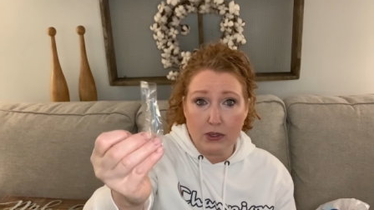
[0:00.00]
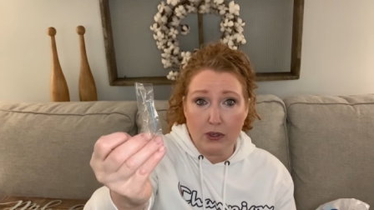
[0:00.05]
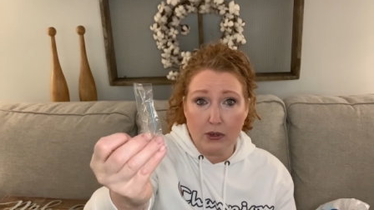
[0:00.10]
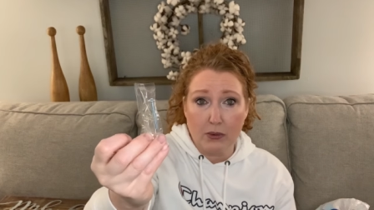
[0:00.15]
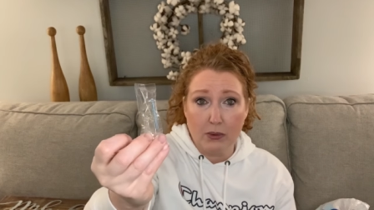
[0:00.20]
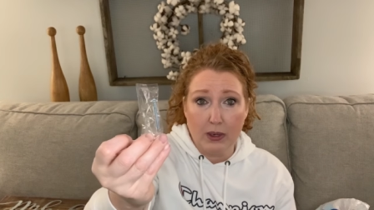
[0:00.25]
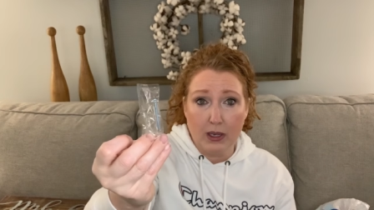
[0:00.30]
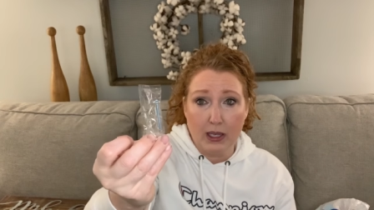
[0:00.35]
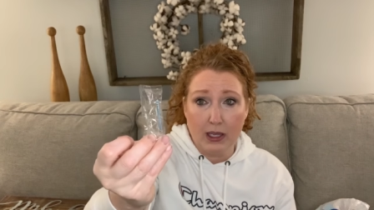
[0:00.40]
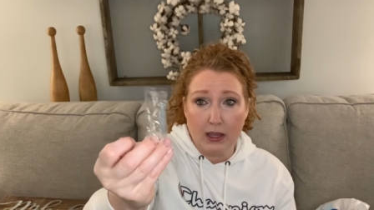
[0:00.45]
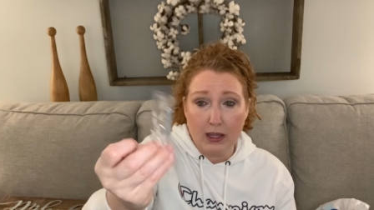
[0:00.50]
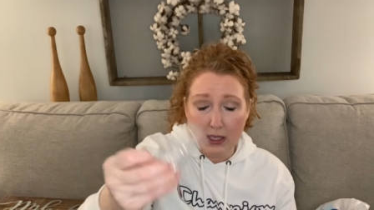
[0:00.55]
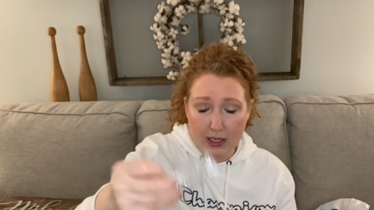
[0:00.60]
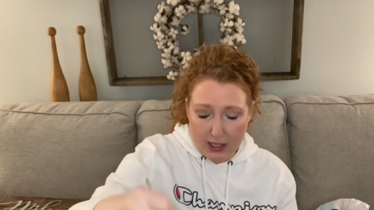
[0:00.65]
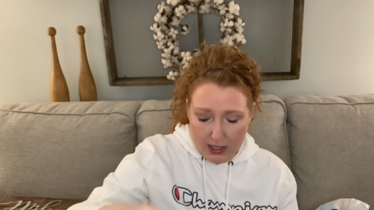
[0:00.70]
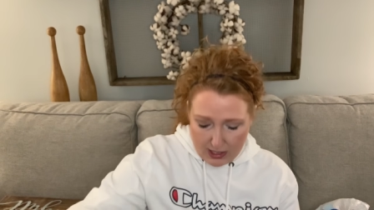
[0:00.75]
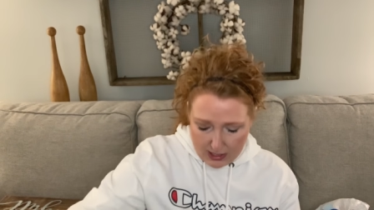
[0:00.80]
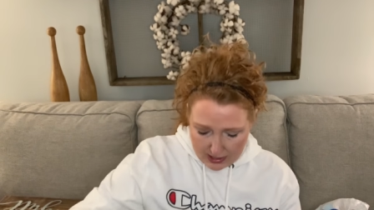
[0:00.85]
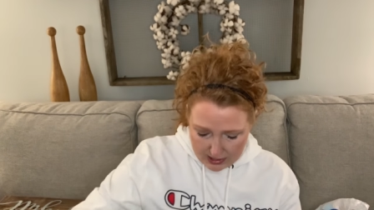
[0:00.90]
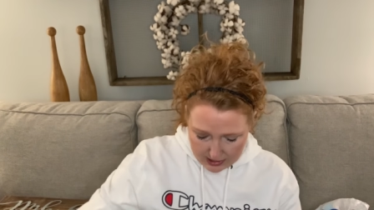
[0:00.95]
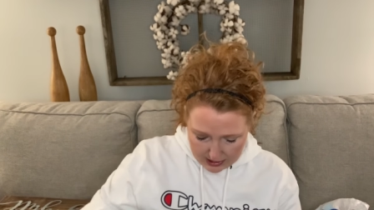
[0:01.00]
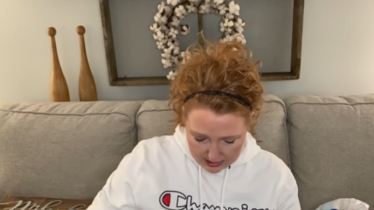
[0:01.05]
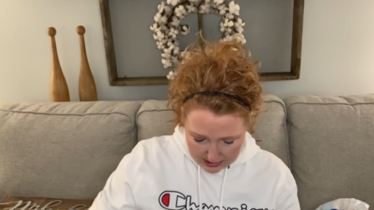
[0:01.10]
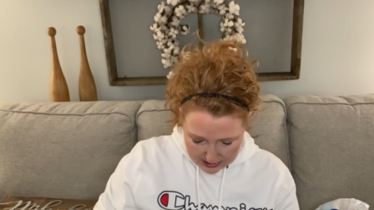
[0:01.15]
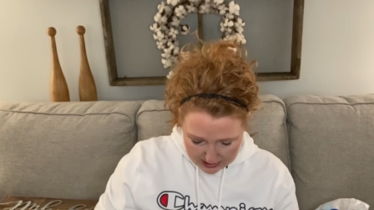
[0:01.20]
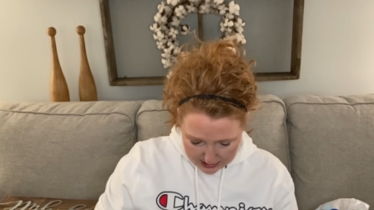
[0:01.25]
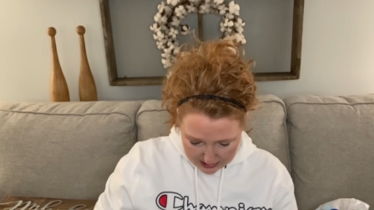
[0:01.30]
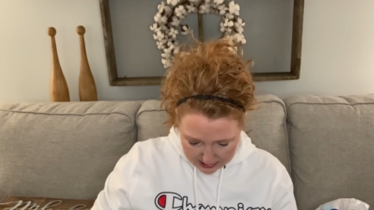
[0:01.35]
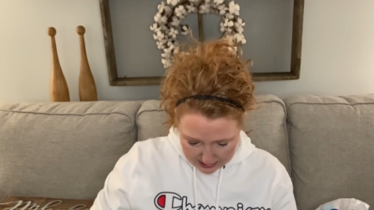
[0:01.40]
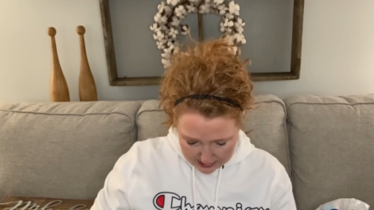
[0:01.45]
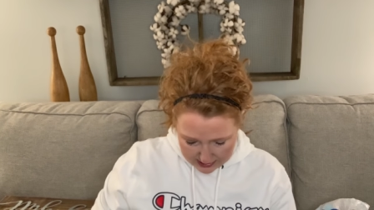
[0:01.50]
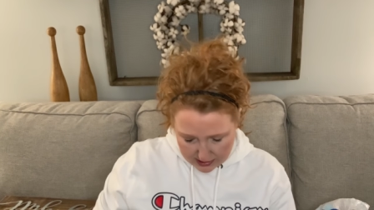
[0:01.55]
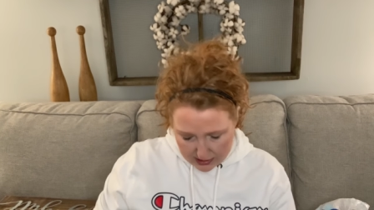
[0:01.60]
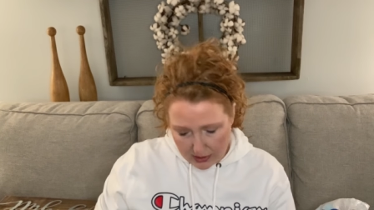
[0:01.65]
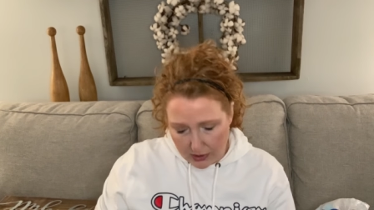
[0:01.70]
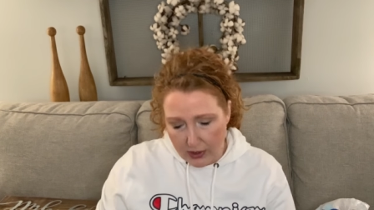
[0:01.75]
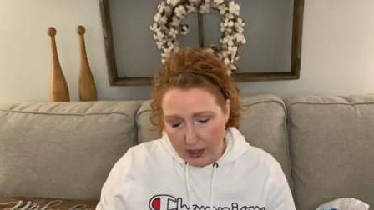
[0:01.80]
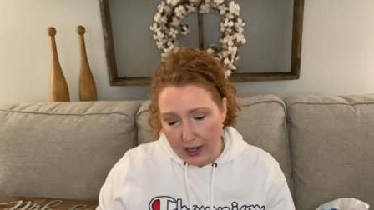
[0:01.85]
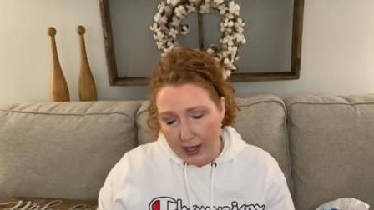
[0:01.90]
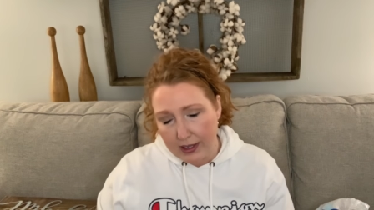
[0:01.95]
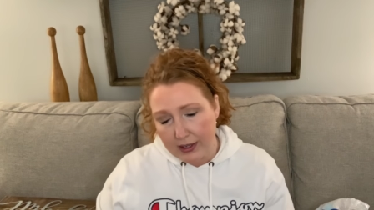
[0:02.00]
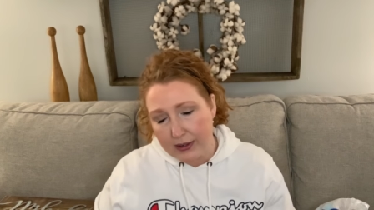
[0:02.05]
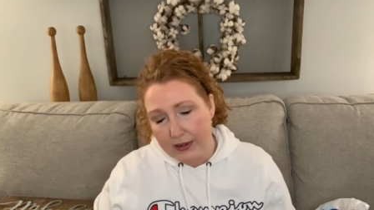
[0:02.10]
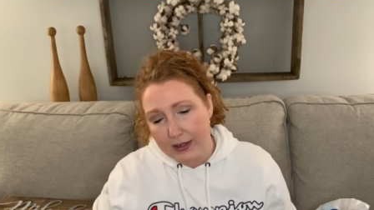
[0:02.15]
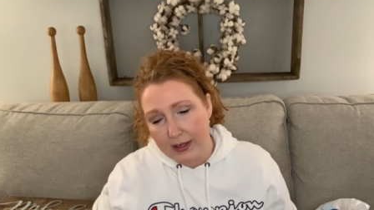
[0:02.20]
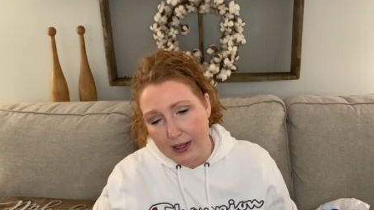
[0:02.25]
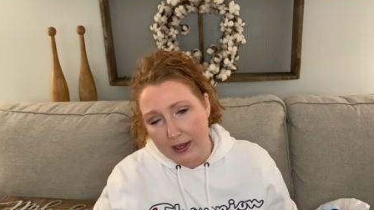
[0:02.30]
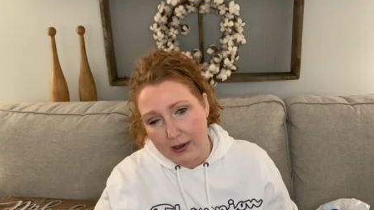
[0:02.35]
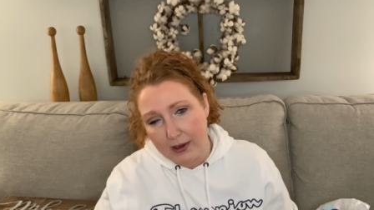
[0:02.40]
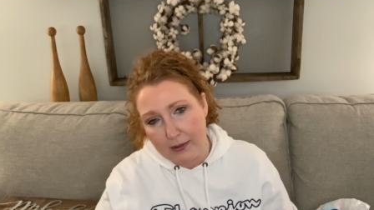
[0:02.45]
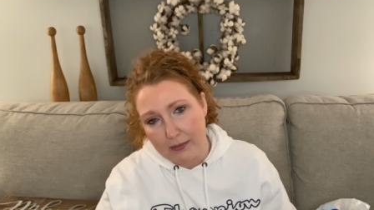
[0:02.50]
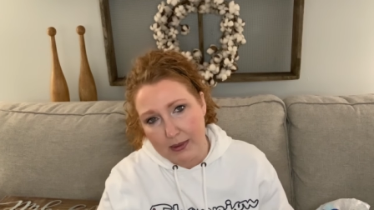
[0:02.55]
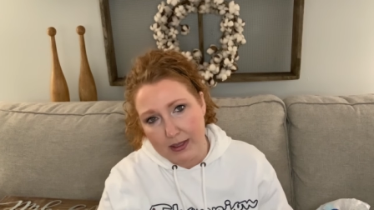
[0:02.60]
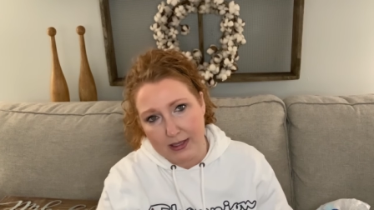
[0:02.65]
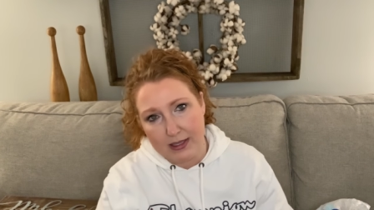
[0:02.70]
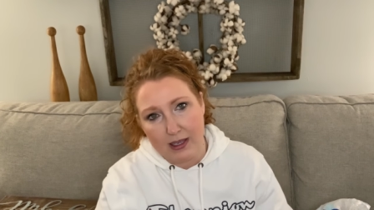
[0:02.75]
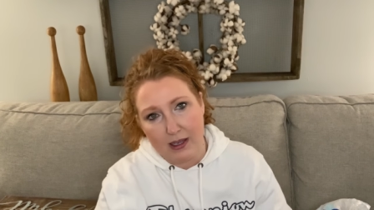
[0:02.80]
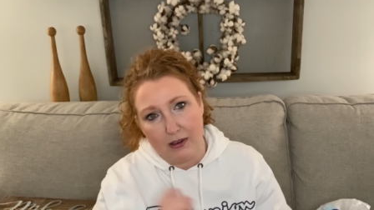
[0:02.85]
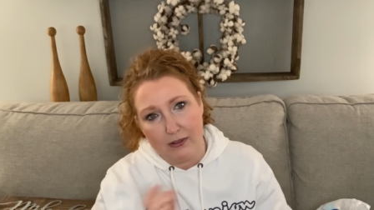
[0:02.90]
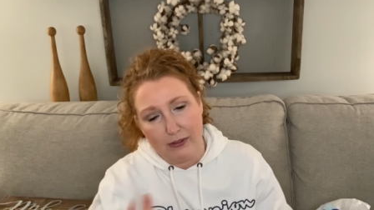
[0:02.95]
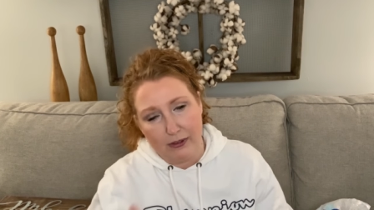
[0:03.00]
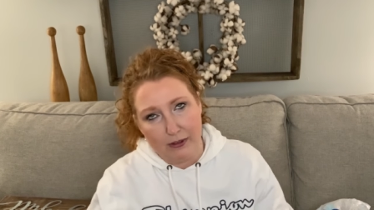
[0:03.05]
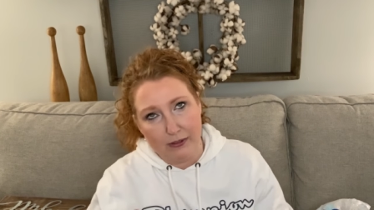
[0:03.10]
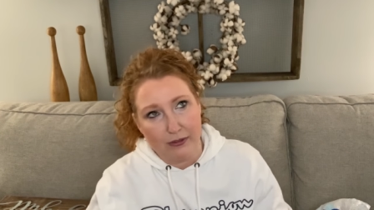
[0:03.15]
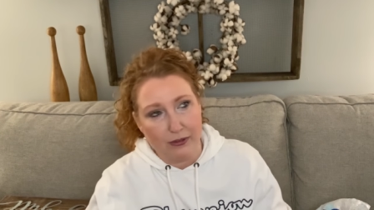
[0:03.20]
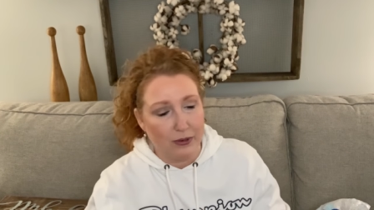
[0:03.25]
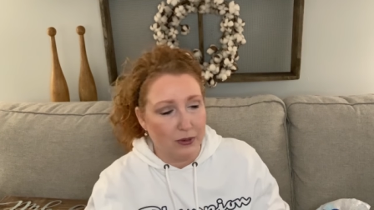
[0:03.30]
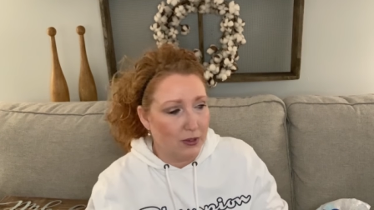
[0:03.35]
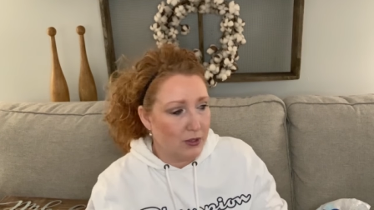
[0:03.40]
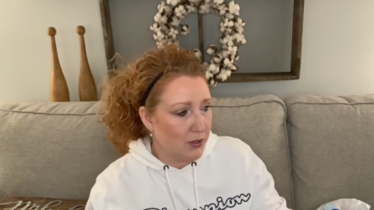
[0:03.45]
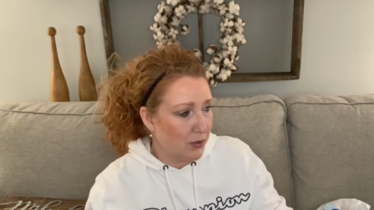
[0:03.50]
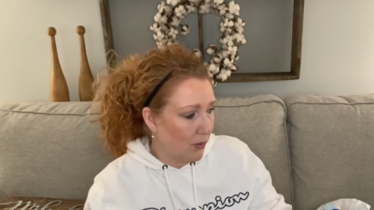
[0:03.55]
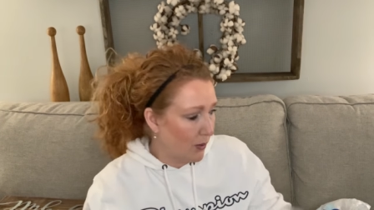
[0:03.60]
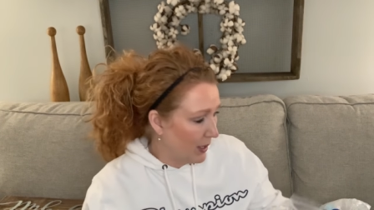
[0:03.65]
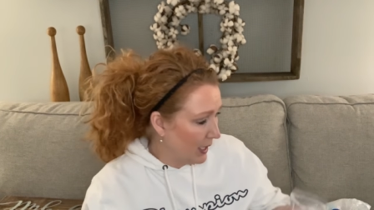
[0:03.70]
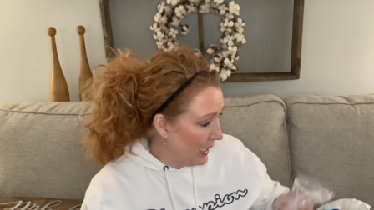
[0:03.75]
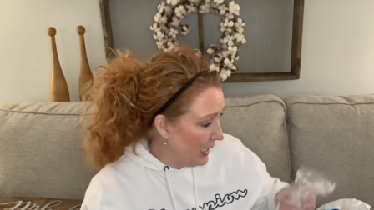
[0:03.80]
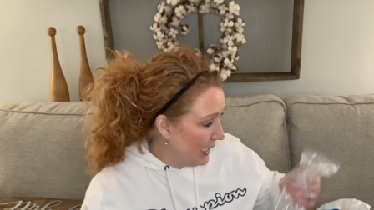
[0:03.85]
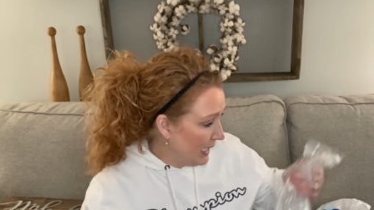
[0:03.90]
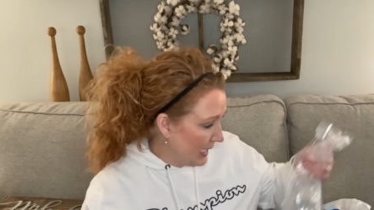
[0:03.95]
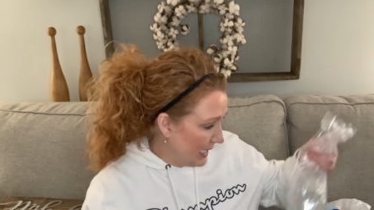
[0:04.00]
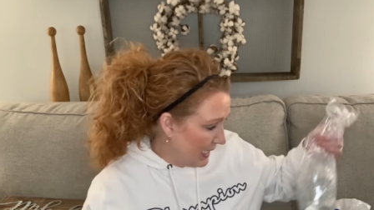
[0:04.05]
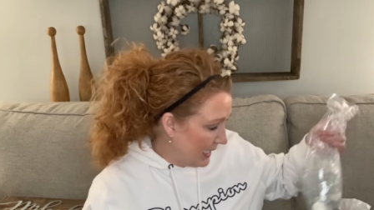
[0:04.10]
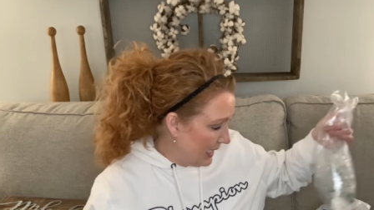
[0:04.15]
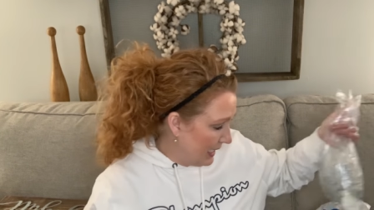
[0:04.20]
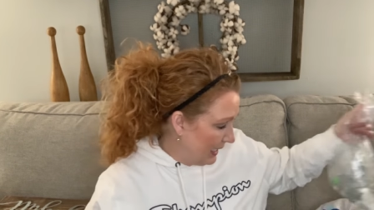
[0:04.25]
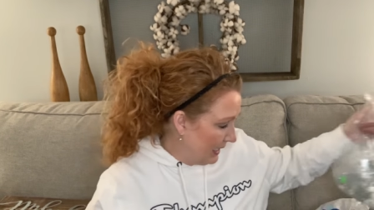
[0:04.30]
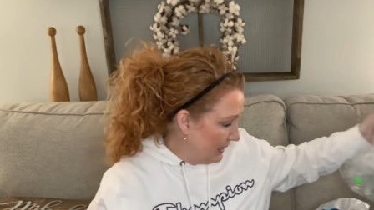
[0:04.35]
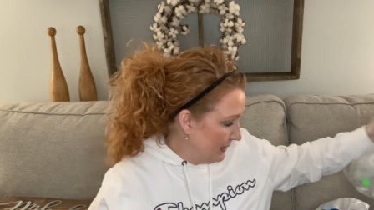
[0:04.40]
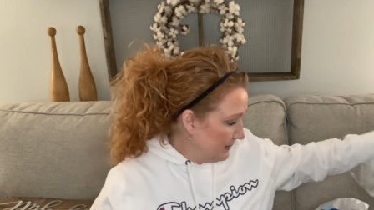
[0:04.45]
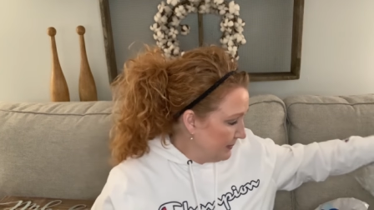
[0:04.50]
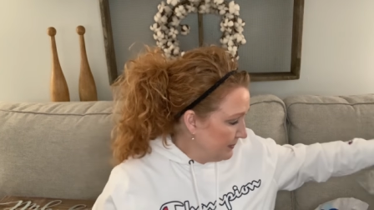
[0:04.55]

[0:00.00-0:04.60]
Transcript: are with it. So I can help myself for 429